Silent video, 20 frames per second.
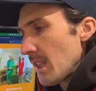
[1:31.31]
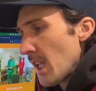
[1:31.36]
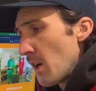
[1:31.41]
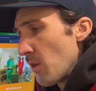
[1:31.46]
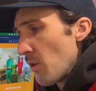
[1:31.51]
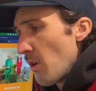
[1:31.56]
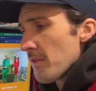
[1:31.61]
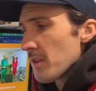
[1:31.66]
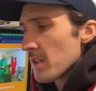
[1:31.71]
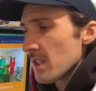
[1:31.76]

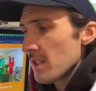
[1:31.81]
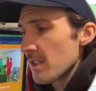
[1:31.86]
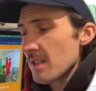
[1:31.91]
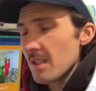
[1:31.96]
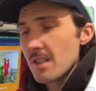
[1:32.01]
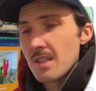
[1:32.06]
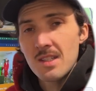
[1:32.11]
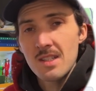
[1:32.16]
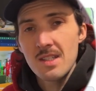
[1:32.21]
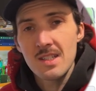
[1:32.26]
However, this is
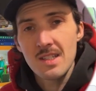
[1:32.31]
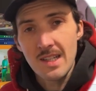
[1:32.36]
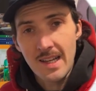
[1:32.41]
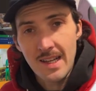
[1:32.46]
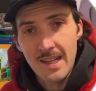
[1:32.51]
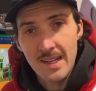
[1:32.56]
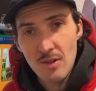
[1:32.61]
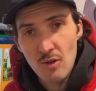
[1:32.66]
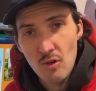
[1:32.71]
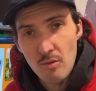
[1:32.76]
in
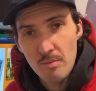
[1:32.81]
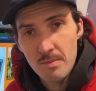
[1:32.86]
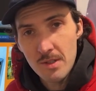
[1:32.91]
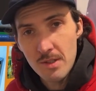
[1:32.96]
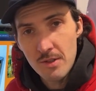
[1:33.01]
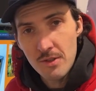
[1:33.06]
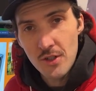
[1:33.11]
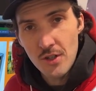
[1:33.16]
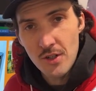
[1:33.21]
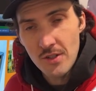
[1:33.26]
Stanhope,
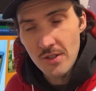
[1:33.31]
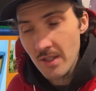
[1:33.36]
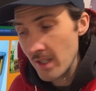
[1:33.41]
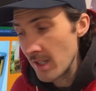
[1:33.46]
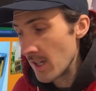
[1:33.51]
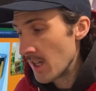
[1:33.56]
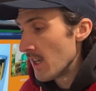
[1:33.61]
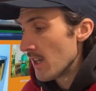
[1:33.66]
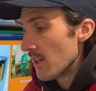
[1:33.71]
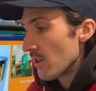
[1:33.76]
New Jersey,
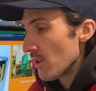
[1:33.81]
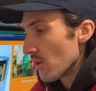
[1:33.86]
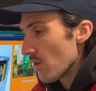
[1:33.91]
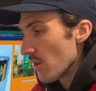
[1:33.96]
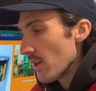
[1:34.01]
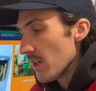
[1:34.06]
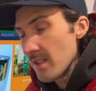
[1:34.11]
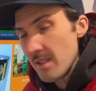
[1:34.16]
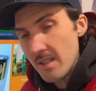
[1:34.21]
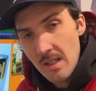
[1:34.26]
the
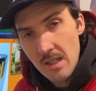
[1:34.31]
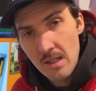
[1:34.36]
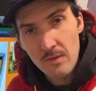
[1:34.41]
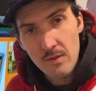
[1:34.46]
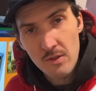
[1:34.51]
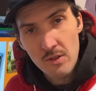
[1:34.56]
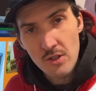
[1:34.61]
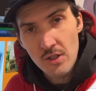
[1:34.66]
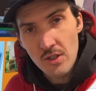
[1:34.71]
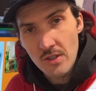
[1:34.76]
great state of
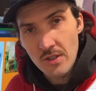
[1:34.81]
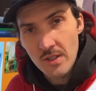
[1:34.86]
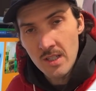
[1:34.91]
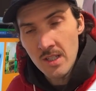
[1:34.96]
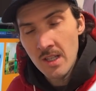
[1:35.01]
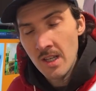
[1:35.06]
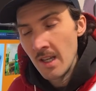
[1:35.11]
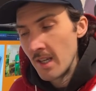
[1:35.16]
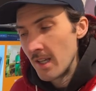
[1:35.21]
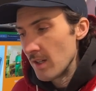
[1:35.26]
New
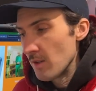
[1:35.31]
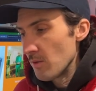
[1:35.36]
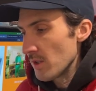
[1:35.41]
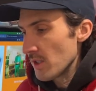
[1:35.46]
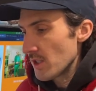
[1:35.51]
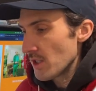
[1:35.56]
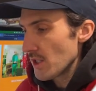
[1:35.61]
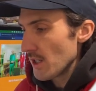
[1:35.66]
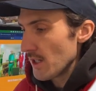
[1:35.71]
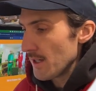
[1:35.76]
Jersey,
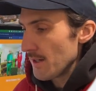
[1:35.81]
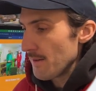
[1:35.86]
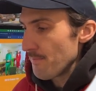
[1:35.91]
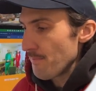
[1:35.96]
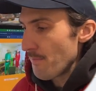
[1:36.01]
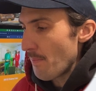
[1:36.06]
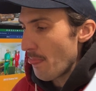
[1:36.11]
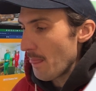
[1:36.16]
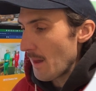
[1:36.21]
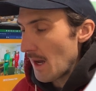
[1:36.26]
which
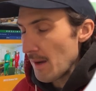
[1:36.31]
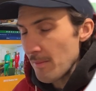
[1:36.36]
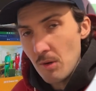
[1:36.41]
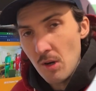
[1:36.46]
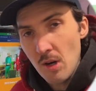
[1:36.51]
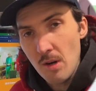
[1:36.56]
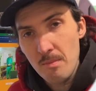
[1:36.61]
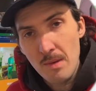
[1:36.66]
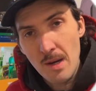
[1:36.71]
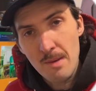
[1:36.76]
I
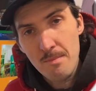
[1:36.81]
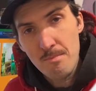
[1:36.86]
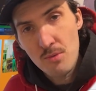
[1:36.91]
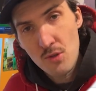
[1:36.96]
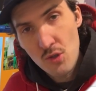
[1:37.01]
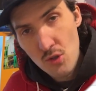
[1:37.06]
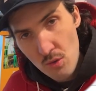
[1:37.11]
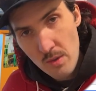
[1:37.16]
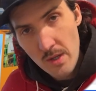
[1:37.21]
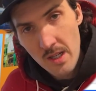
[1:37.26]
bought my
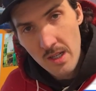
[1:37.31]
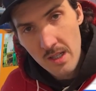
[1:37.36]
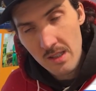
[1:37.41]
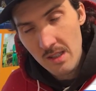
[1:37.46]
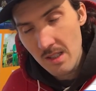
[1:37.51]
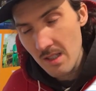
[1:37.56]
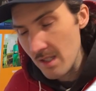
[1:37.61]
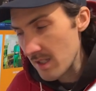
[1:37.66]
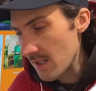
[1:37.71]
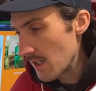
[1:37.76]
Buick in
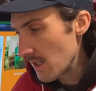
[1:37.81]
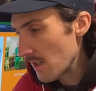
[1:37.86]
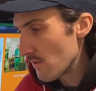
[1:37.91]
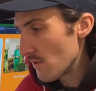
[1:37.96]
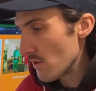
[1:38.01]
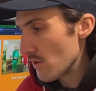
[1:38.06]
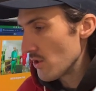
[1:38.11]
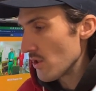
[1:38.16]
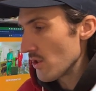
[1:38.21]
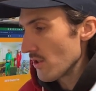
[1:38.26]
the state of
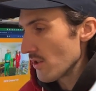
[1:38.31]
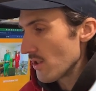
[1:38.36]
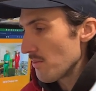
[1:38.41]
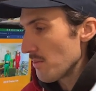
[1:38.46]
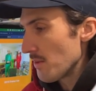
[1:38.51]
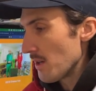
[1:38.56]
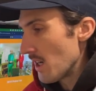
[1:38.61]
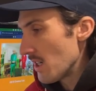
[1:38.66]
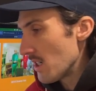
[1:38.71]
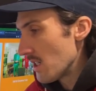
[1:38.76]
New Jersey,
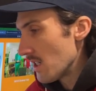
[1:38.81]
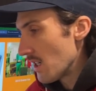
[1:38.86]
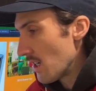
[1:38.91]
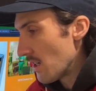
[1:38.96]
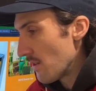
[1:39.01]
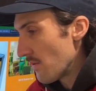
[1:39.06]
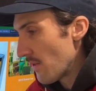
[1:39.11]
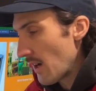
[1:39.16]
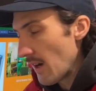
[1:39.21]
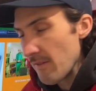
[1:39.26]
my
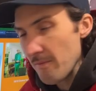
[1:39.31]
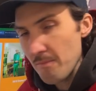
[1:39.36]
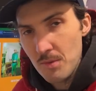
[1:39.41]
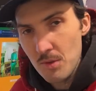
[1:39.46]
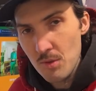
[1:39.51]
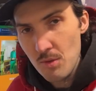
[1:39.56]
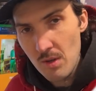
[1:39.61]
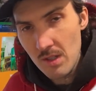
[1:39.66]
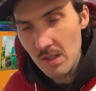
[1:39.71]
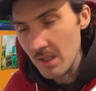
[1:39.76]
1995
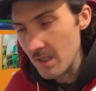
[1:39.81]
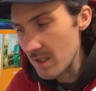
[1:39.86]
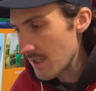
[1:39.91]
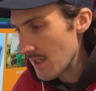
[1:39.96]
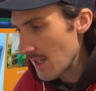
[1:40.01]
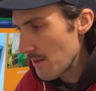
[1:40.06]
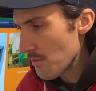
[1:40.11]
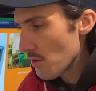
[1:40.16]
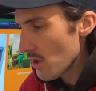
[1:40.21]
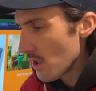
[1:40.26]
Buick
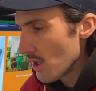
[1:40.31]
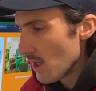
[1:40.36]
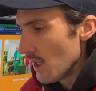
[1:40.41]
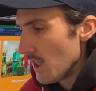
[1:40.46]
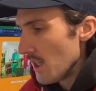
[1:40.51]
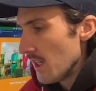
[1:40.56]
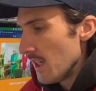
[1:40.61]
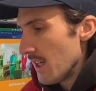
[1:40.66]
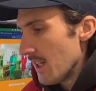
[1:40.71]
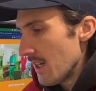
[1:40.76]
LeSabre,
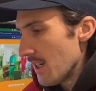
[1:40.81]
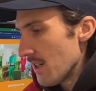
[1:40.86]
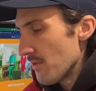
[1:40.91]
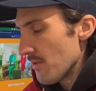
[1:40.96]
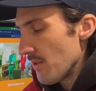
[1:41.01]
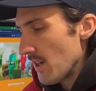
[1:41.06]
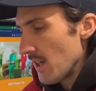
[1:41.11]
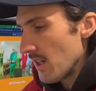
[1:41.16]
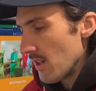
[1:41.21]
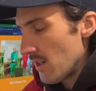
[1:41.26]
and I
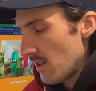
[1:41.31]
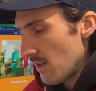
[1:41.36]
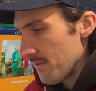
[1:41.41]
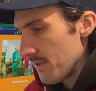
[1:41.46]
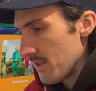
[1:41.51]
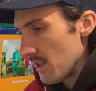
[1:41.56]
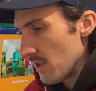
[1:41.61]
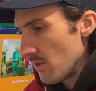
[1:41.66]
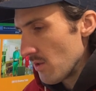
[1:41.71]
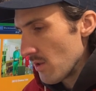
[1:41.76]
find
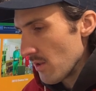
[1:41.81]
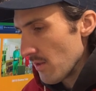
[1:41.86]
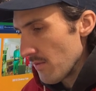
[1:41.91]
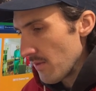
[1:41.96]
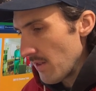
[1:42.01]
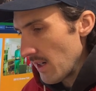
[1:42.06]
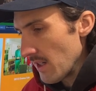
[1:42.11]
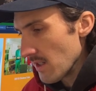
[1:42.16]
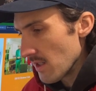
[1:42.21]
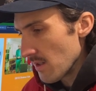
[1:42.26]
often you can
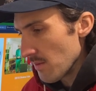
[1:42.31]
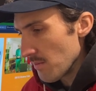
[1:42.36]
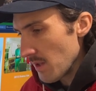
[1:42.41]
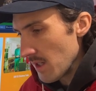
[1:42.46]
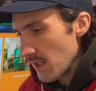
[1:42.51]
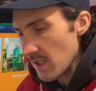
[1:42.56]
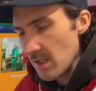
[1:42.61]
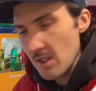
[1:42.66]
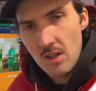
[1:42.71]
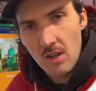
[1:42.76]
find some
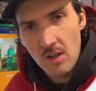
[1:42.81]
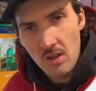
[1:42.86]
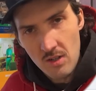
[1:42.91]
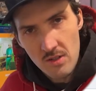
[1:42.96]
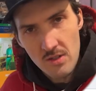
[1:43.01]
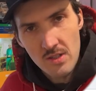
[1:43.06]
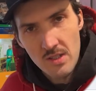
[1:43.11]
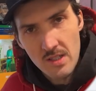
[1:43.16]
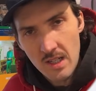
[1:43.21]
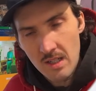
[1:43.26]
nice
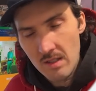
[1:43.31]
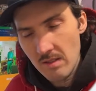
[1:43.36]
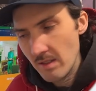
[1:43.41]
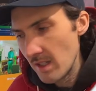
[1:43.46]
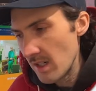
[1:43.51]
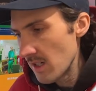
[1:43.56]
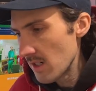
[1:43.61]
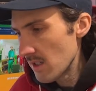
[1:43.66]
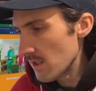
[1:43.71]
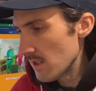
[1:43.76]
cars down
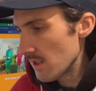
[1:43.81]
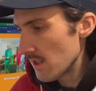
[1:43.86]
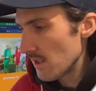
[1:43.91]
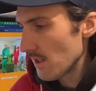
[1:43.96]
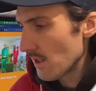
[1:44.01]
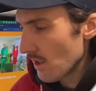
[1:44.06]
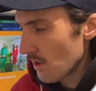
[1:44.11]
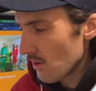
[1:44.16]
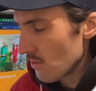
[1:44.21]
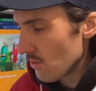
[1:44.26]
there.
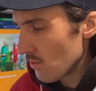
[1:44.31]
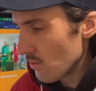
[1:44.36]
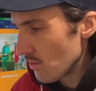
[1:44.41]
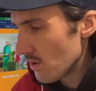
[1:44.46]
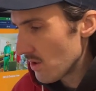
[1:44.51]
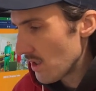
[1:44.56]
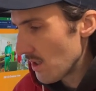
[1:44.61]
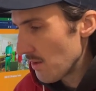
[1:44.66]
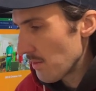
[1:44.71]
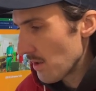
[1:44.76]
They don't
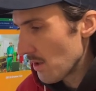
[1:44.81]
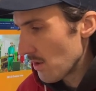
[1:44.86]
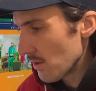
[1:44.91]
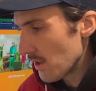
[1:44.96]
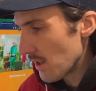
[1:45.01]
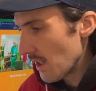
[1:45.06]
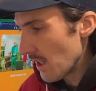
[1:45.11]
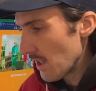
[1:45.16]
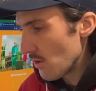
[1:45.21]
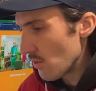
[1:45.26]
seem
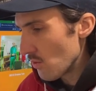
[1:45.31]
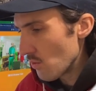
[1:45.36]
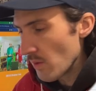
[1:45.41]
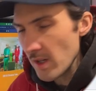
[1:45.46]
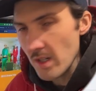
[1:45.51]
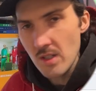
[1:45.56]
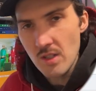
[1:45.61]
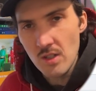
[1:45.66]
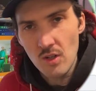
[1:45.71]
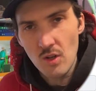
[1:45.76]
like they don't
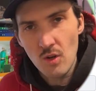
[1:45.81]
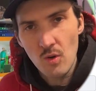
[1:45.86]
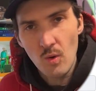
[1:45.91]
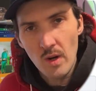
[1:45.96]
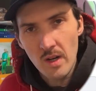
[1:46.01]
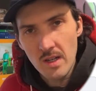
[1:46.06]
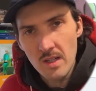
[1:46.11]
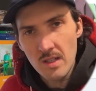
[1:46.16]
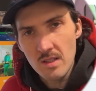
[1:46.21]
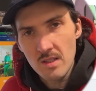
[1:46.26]
winter
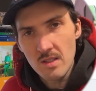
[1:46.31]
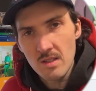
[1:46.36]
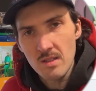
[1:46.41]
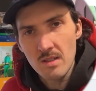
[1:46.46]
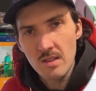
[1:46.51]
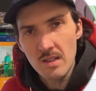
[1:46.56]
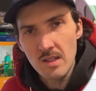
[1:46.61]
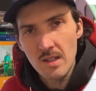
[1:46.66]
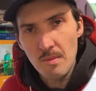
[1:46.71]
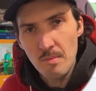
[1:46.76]
quite as
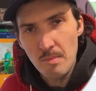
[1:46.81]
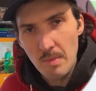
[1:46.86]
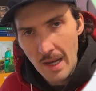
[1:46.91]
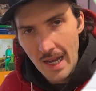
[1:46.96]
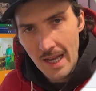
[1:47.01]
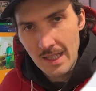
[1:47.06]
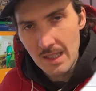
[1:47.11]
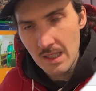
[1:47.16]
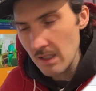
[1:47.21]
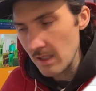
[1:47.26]

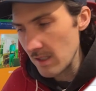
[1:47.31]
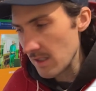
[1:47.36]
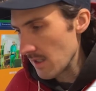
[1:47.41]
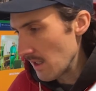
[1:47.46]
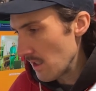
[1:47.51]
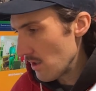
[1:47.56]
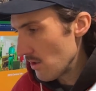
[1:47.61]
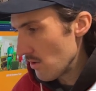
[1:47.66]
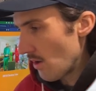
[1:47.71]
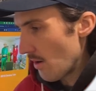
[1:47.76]
badly as they
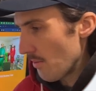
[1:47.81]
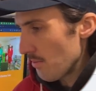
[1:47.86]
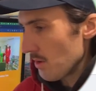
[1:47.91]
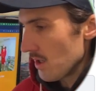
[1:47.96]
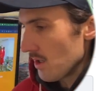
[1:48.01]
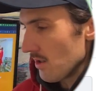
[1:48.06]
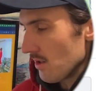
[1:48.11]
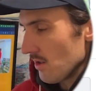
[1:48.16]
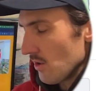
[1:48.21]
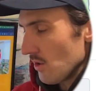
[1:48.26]
do up
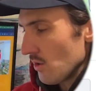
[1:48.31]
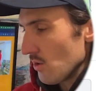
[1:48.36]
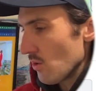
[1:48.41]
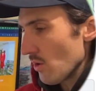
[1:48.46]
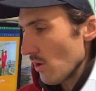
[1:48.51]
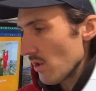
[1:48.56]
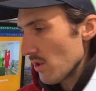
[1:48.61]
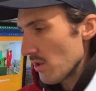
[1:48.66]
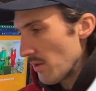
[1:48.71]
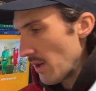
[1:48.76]
here in New
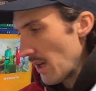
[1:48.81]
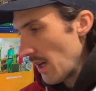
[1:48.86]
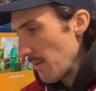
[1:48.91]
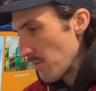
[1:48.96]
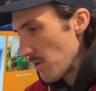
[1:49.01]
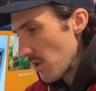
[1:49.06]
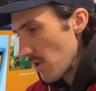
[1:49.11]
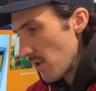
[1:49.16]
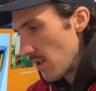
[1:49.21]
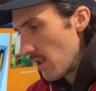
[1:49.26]
York, New
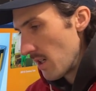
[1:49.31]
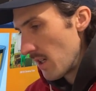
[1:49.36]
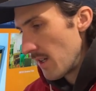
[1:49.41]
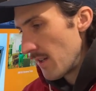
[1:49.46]
Hampshire,